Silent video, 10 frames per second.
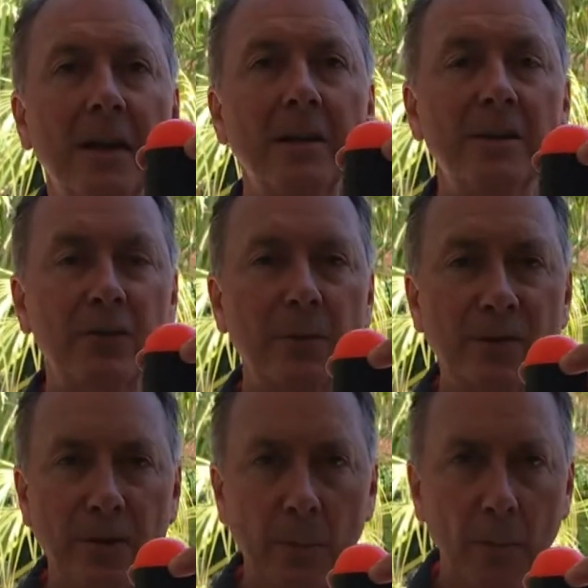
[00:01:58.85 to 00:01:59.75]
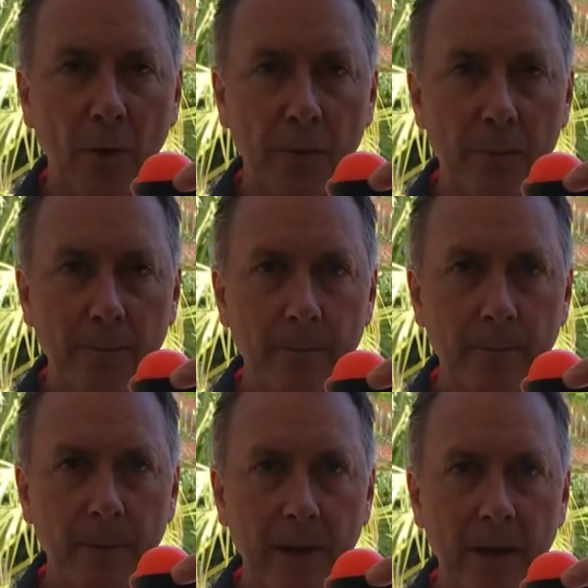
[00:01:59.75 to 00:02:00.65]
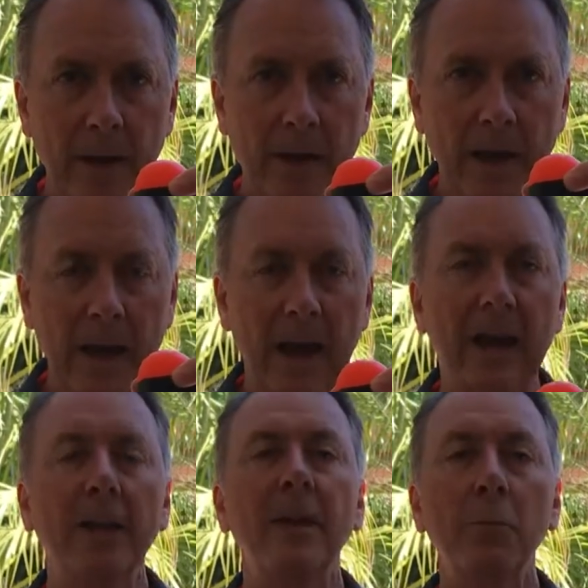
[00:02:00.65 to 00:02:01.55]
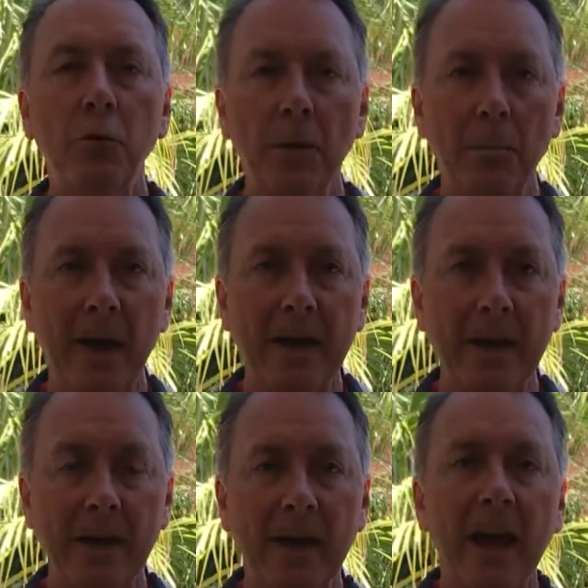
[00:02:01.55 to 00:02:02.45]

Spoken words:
distributes on the bottom, and then they pull it back in.